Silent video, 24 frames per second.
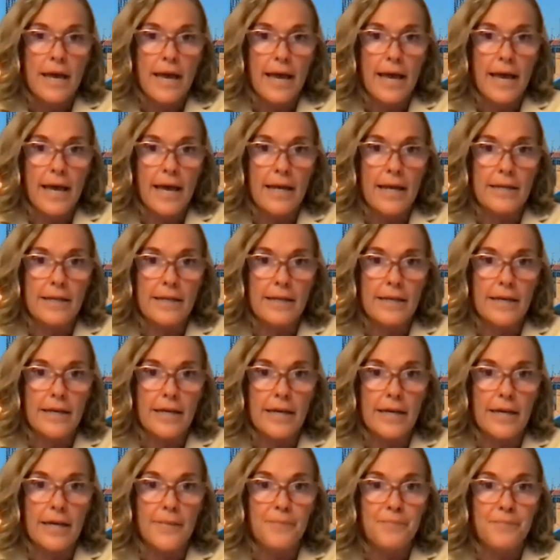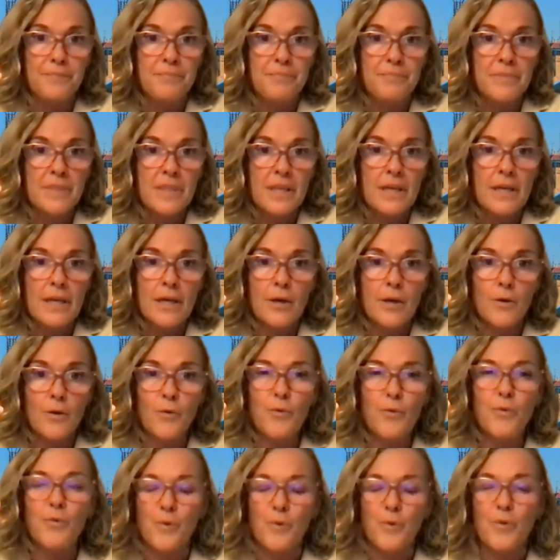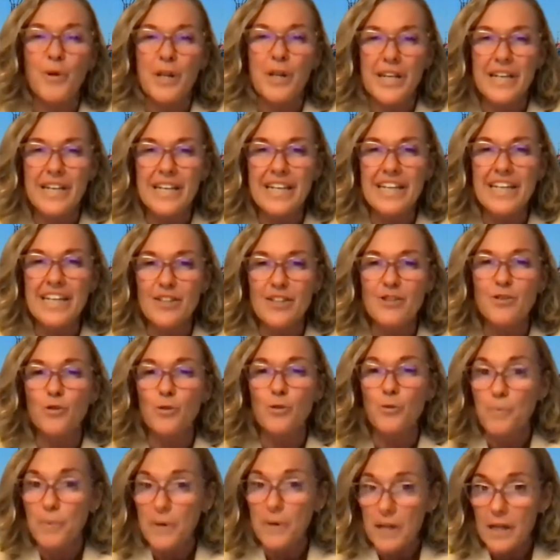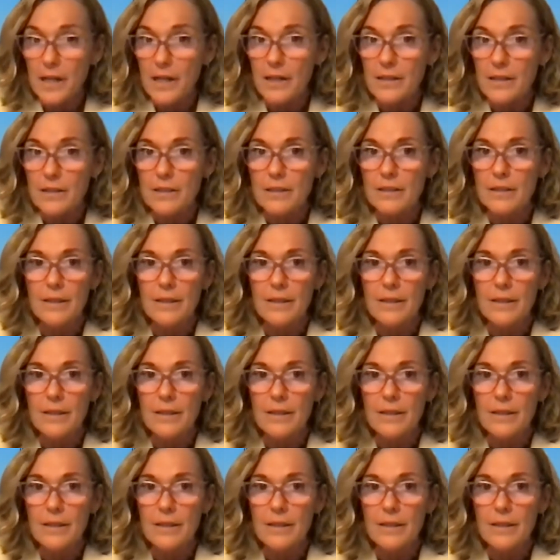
And we need to build